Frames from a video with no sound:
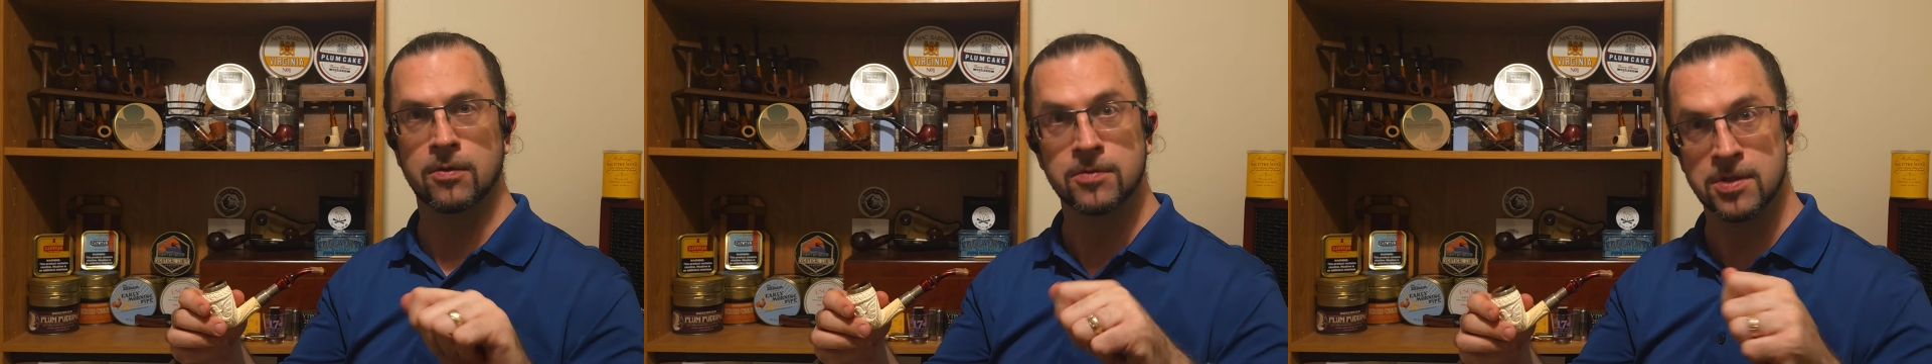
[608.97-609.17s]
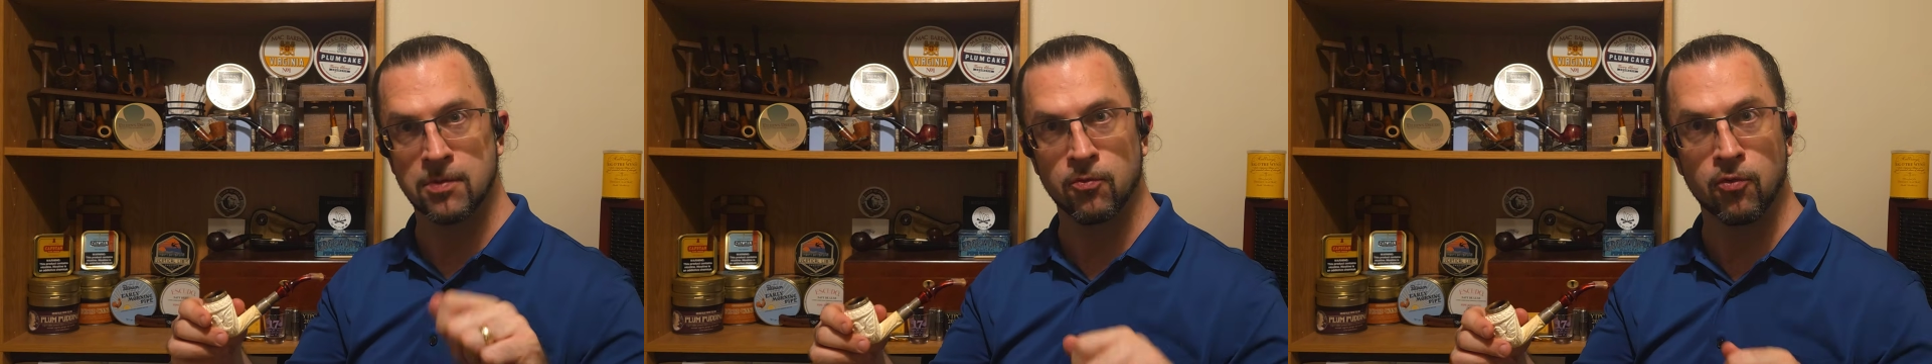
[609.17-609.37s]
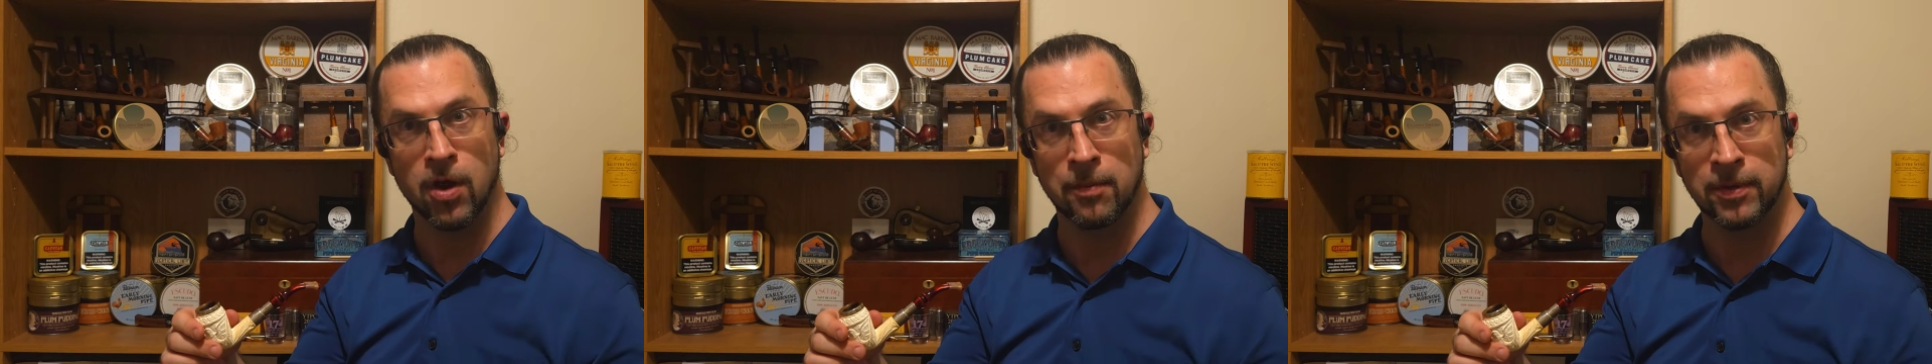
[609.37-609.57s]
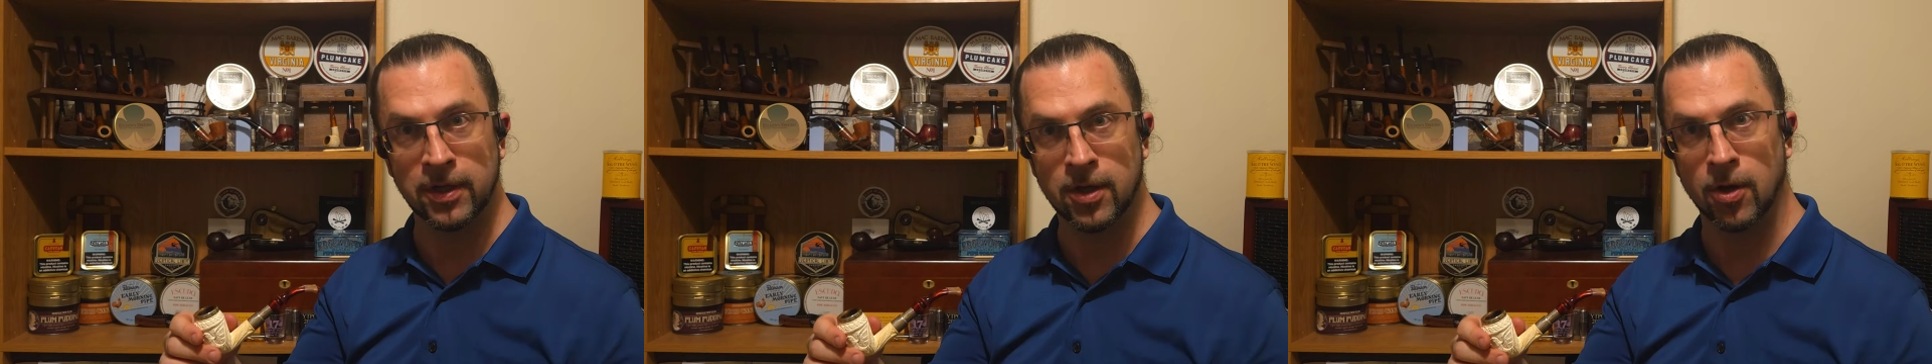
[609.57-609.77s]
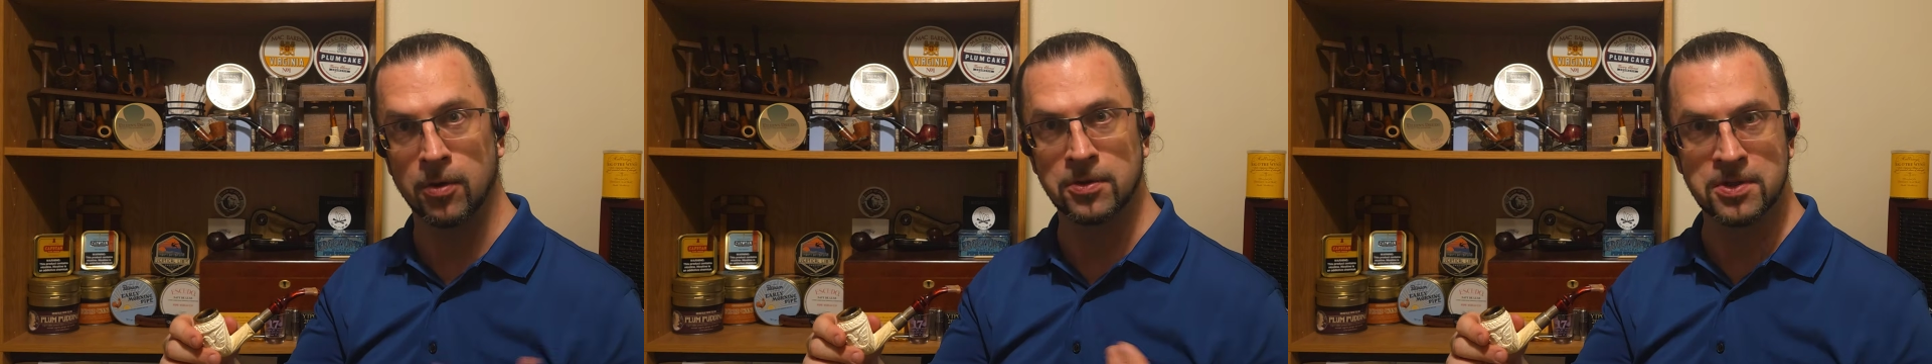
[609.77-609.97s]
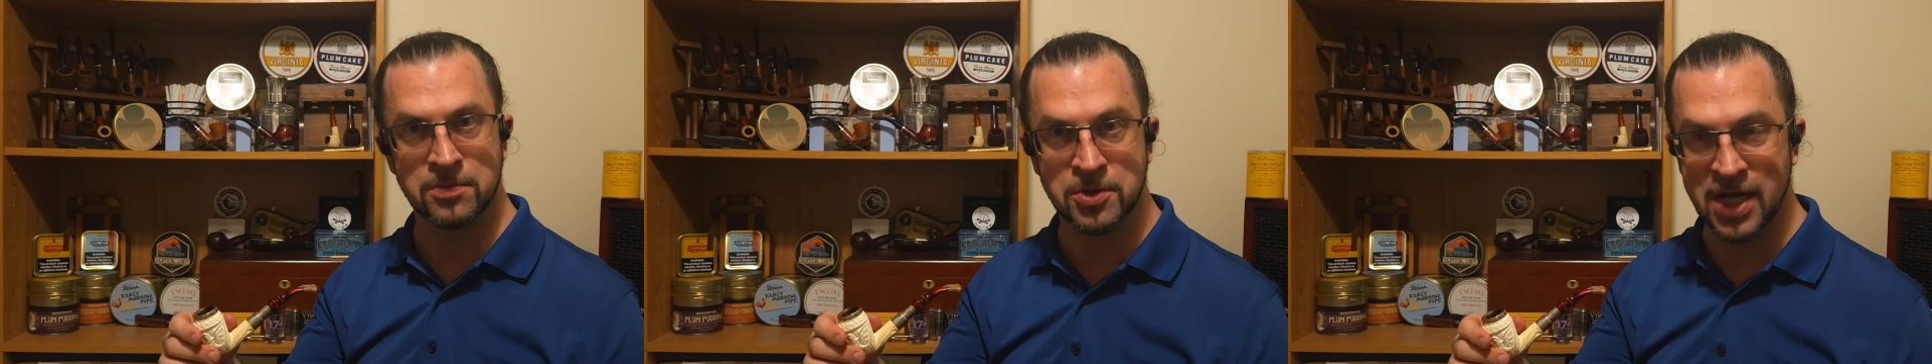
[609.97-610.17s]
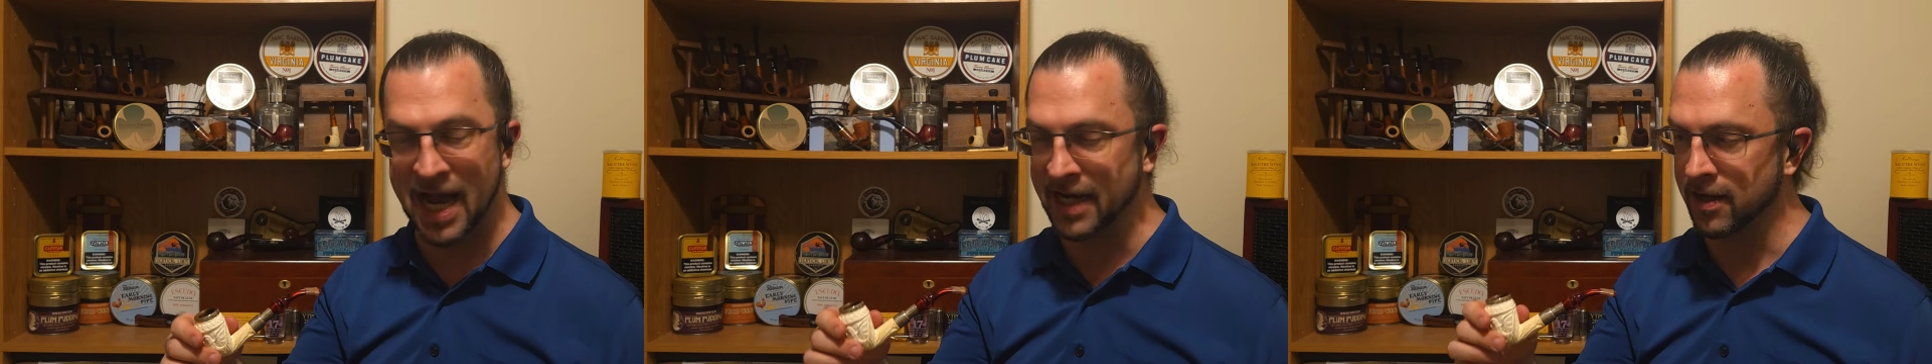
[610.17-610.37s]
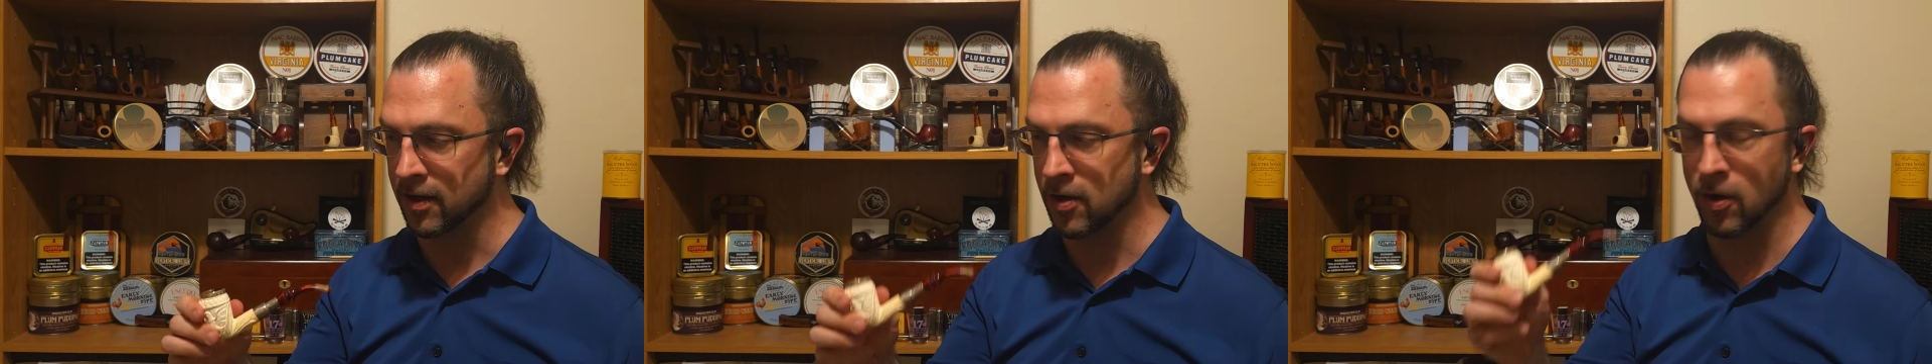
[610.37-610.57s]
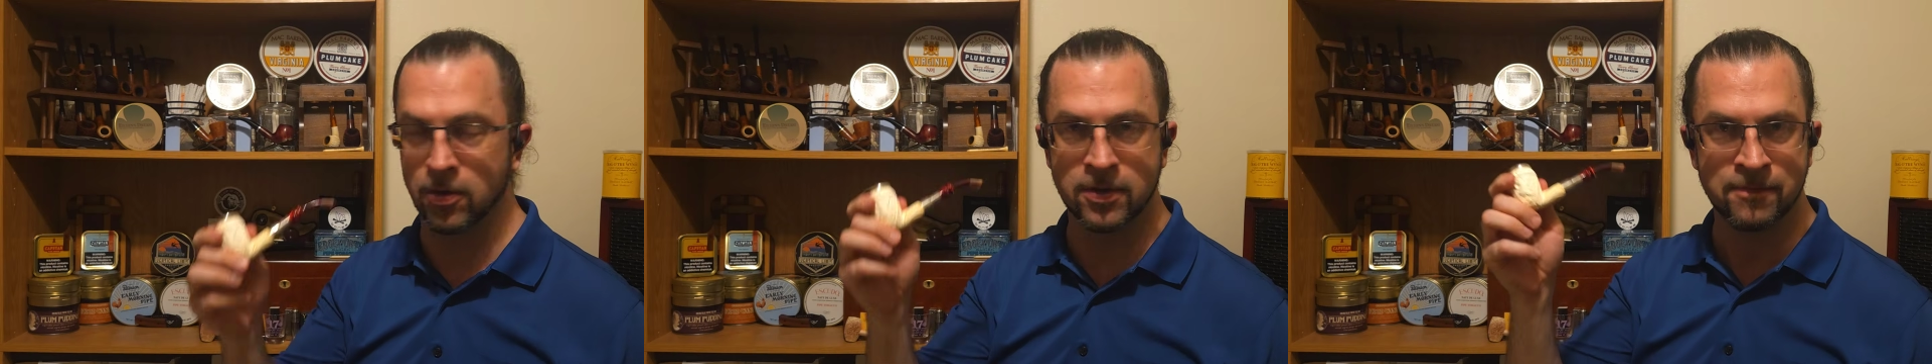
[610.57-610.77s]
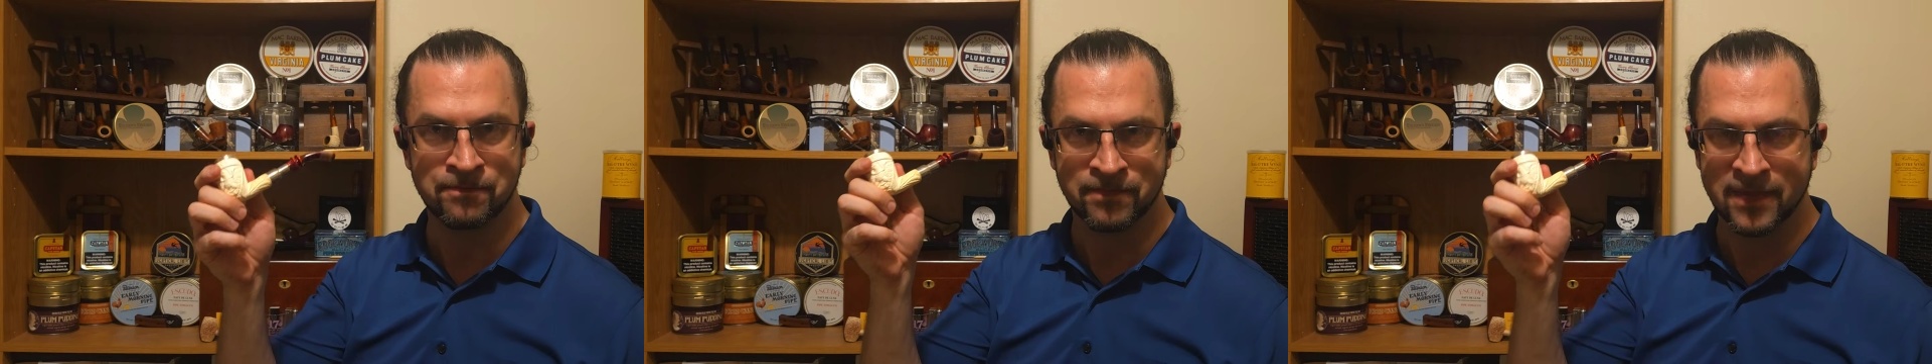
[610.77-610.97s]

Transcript: some rum and Coke, some Jack and Coke.